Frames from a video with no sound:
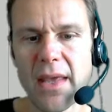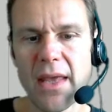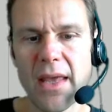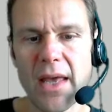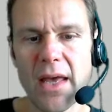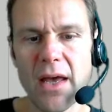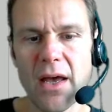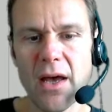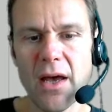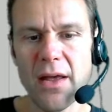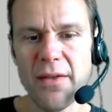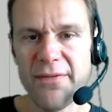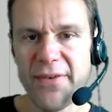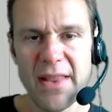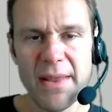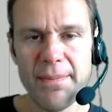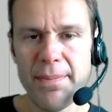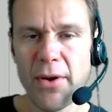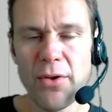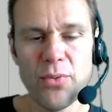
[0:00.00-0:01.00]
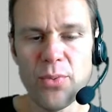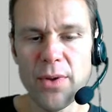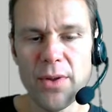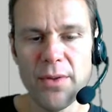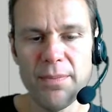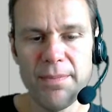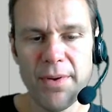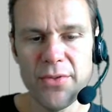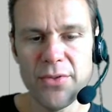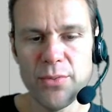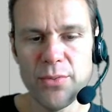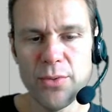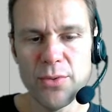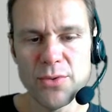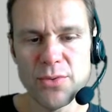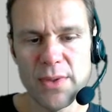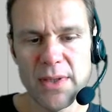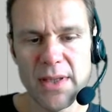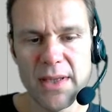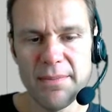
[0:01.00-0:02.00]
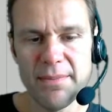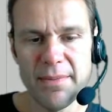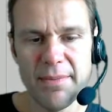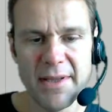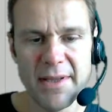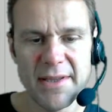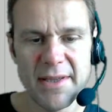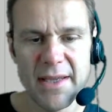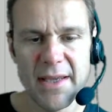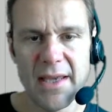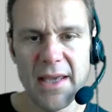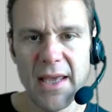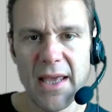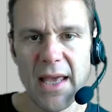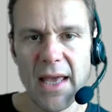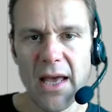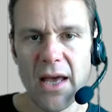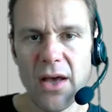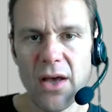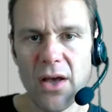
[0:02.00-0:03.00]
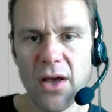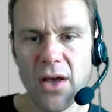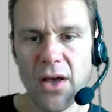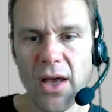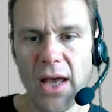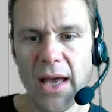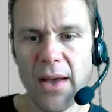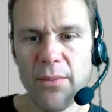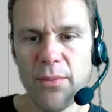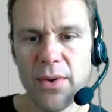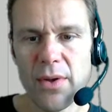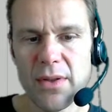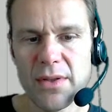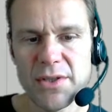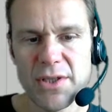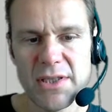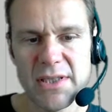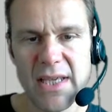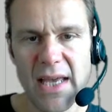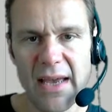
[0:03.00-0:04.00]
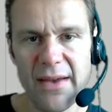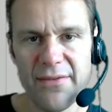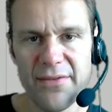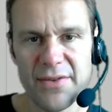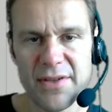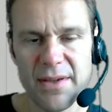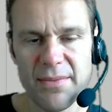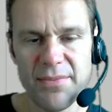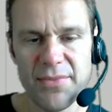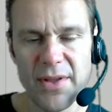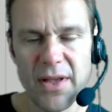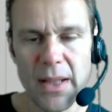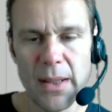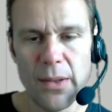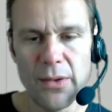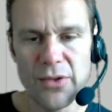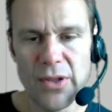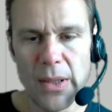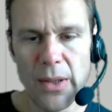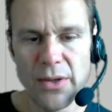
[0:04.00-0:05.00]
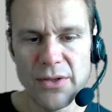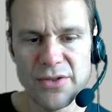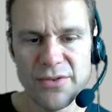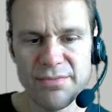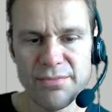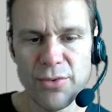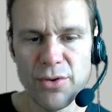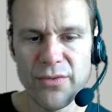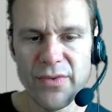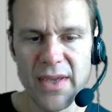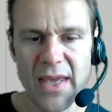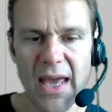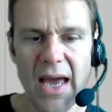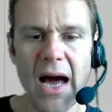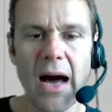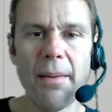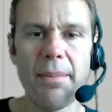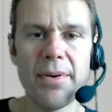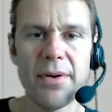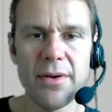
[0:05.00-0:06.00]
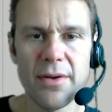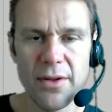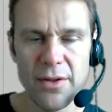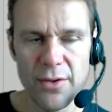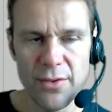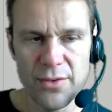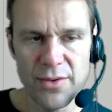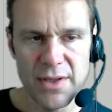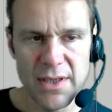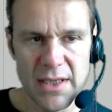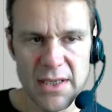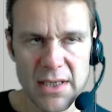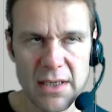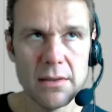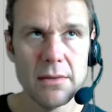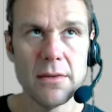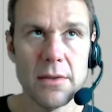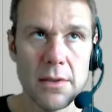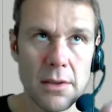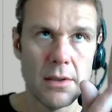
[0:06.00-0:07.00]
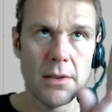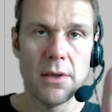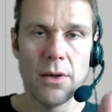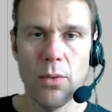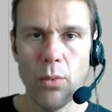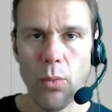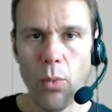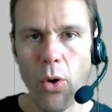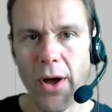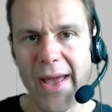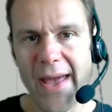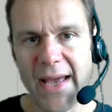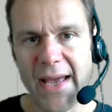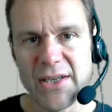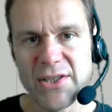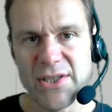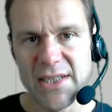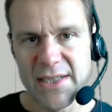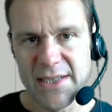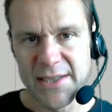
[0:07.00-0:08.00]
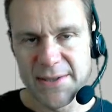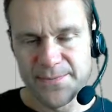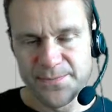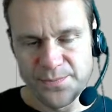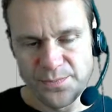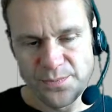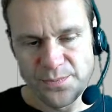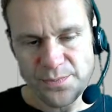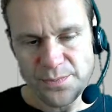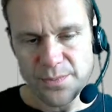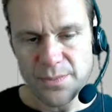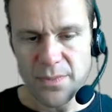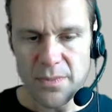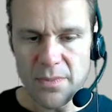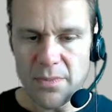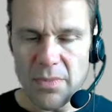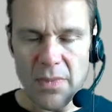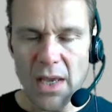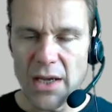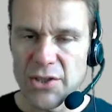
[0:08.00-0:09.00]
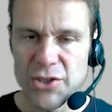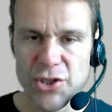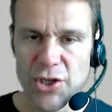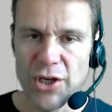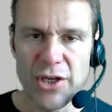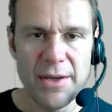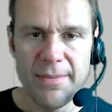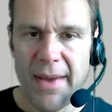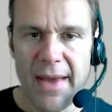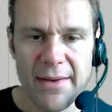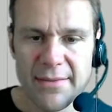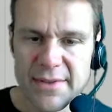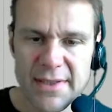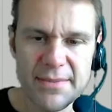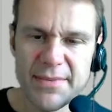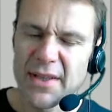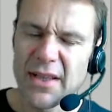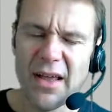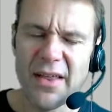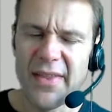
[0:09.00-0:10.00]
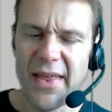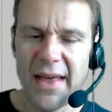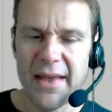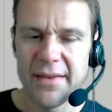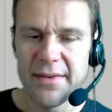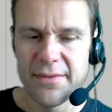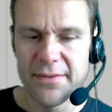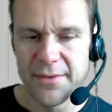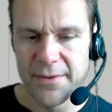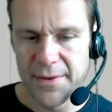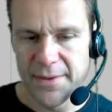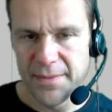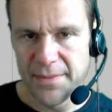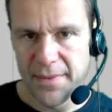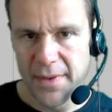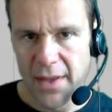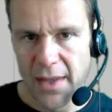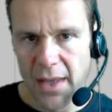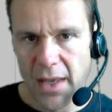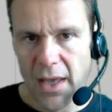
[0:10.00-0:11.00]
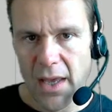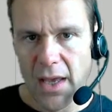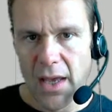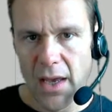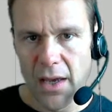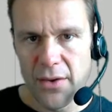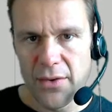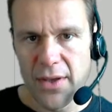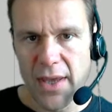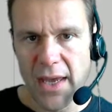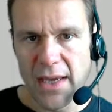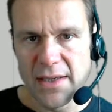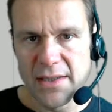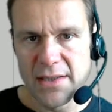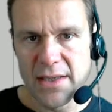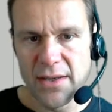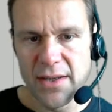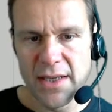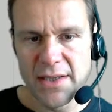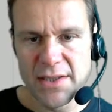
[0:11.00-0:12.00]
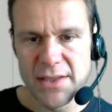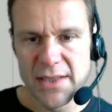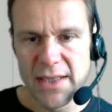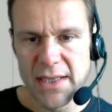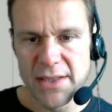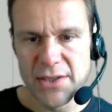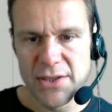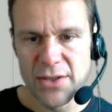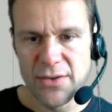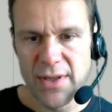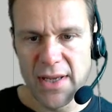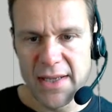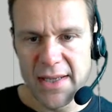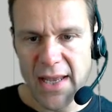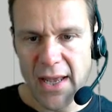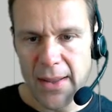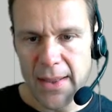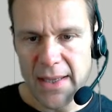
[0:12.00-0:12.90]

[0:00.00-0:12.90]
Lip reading: In fact, they both will. Both the walls will implement it, and we'll just have something along the lines of moving it up along the y-axis a certain amount, something like that. Right? Okay, so let's do that now.